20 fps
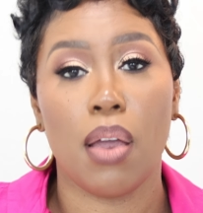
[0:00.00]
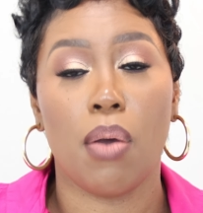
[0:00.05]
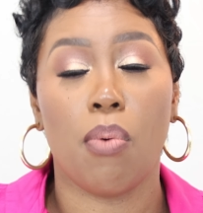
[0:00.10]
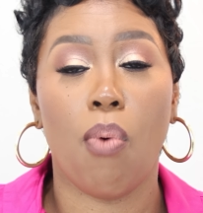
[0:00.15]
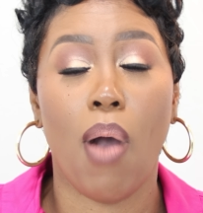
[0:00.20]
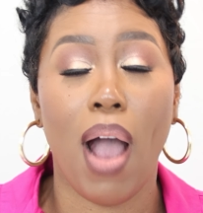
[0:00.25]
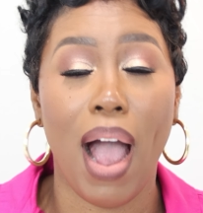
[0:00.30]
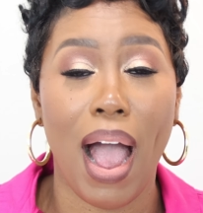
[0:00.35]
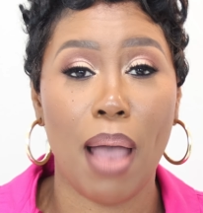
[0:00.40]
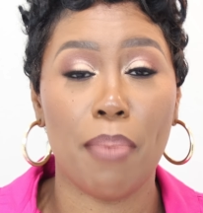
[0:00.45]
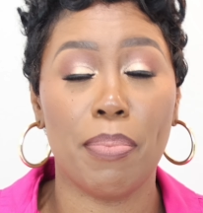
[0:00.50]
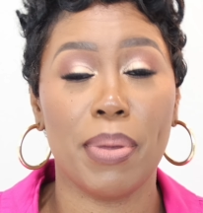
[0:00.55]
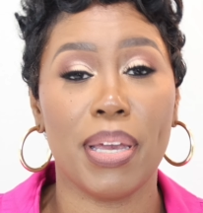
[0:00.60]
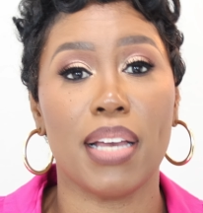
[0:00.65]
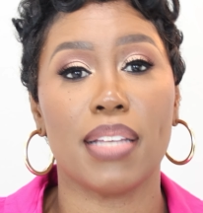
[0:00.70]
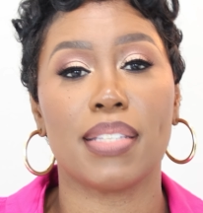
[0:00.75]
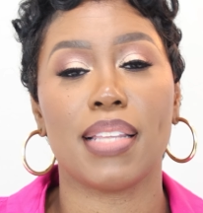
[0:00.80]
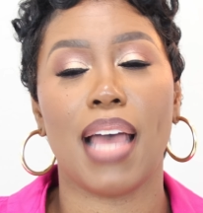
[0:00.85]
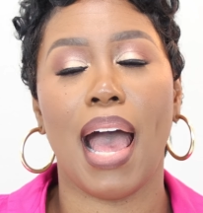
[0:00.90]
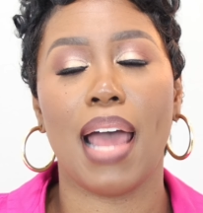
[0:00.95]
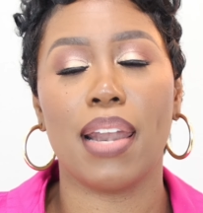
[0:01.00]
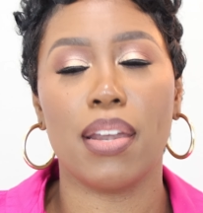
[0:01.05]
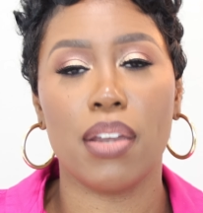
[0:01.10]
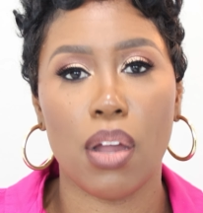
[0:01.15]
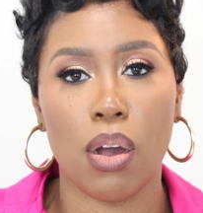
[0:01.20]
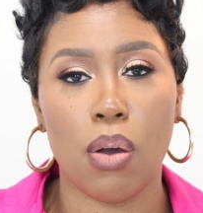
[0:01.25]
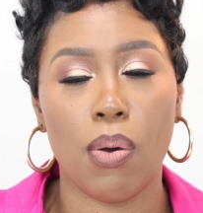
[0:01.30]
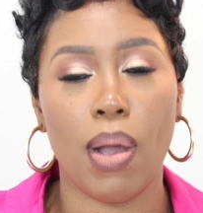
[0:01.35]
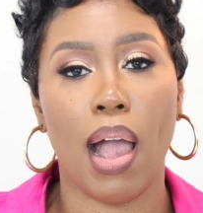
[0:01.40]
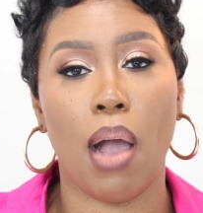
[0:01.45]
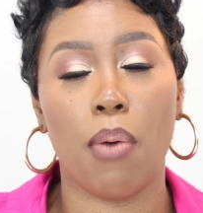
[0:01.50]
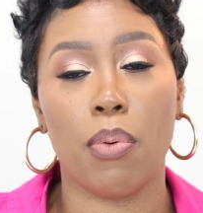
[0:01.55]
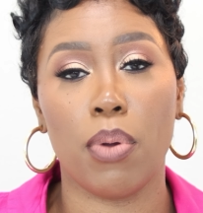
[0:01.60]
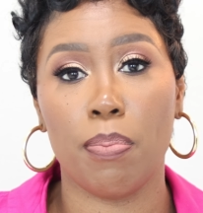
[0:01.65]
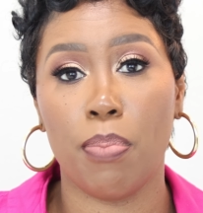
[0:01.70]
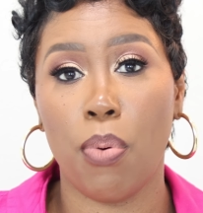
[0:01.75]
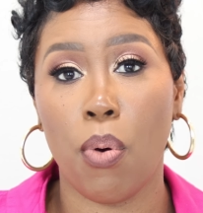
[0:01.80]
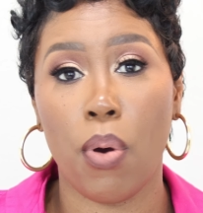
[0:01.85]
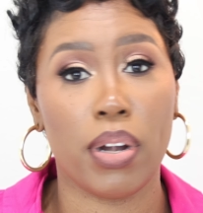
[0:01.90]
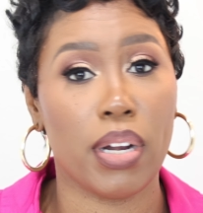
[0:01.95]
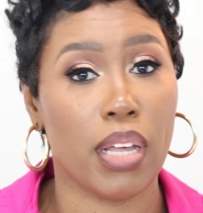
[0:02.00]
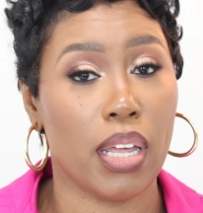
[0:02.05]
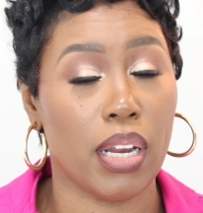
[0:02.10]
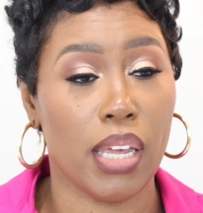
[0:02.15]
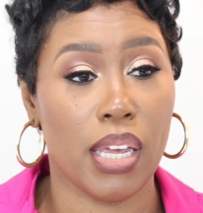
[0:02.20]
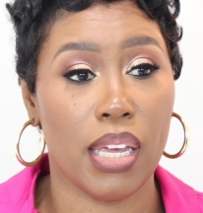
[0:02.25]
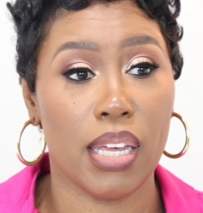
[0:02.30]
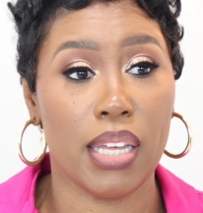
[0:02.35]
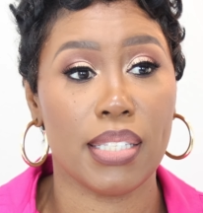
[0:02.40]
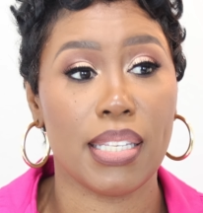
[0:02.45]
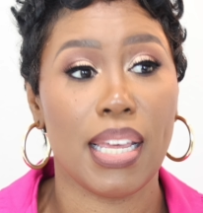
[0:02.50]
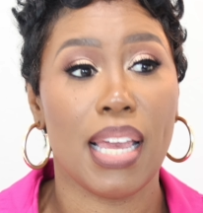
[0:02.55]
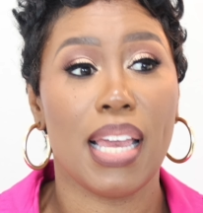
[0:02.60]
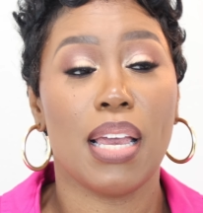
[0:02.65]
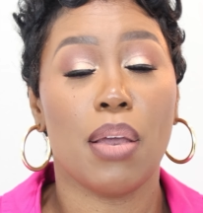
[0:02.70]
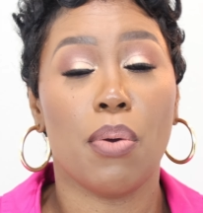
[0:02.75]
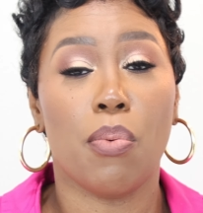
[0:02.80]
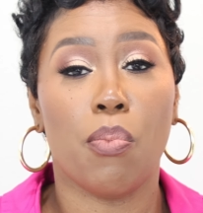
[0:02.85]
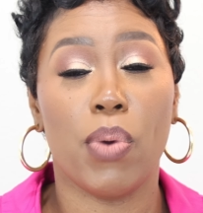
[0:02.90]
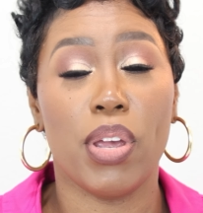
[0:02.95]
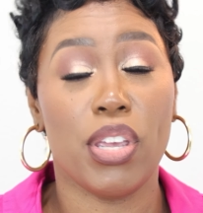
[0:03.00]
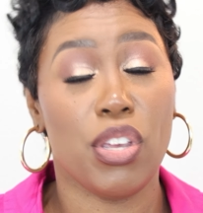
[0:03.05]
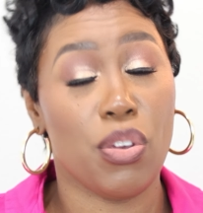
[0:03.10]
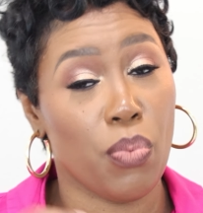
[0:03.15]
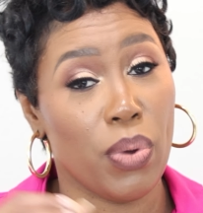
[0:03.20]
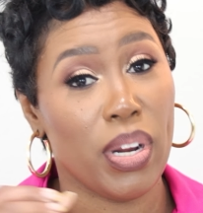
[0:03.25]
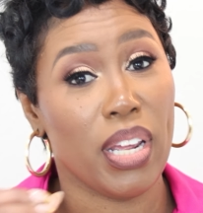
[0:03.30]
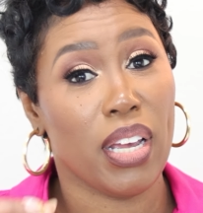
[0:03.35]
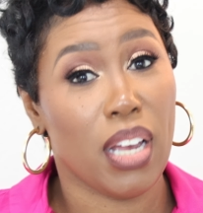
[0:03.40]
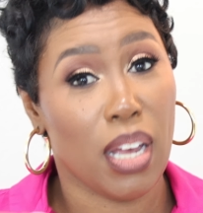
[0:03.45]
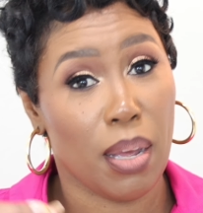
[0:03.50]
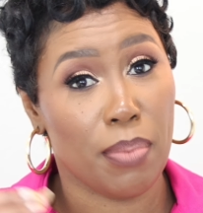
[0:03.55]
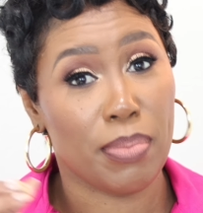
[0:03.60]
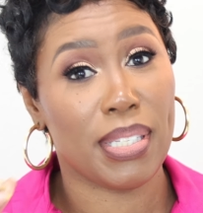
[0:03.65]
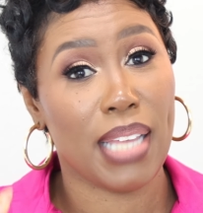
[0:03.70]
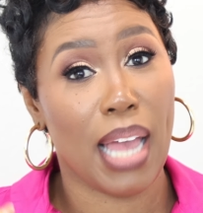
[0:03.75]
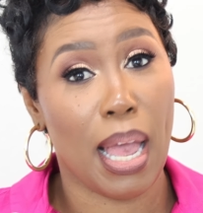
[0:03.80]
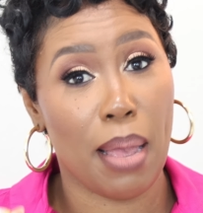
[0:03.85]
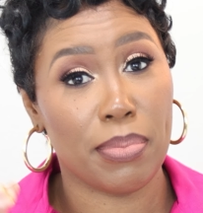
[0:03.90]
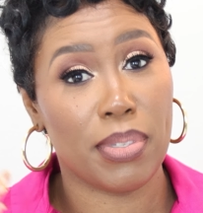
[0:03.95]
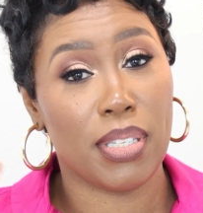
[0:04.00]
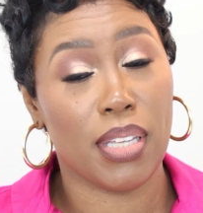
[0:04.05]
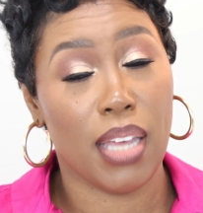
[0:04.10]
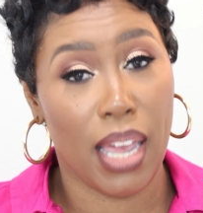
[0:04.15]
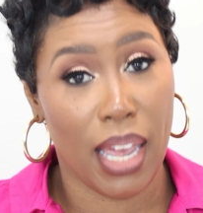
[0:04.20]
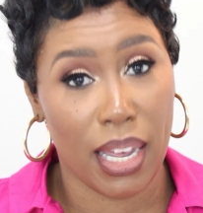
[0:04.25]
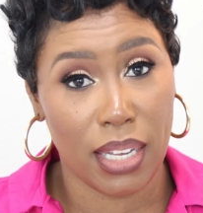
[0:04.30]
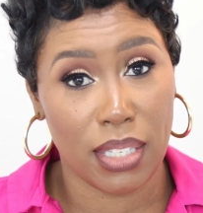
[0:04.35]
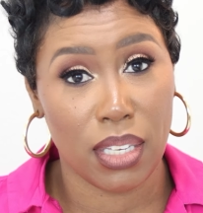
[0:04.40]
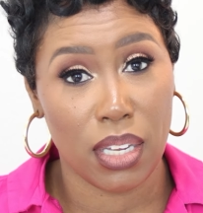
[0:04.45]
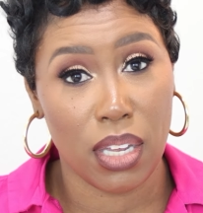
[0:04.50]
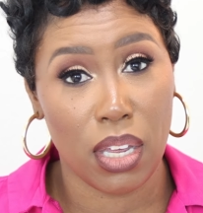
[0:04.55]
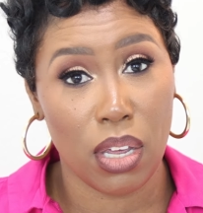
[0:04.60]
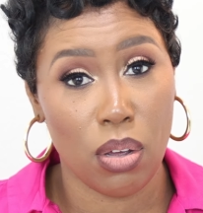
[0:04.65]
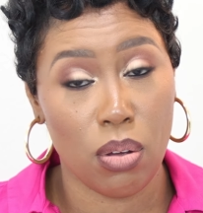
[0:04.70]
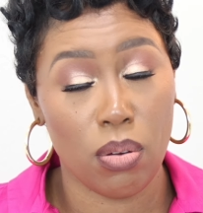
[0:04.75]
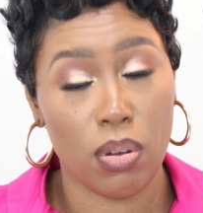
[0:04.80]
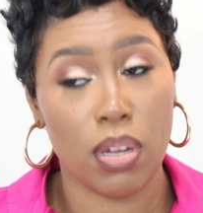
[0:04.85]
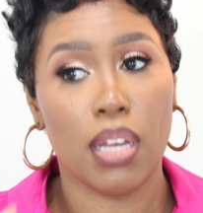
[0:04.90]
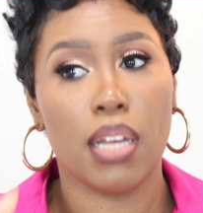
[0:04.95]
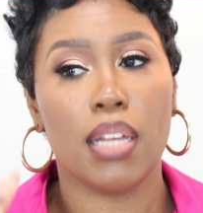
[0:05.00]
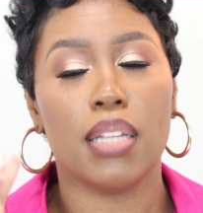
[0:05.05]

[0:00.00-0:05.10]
Why? Because I know how important it is when it comes time to execute,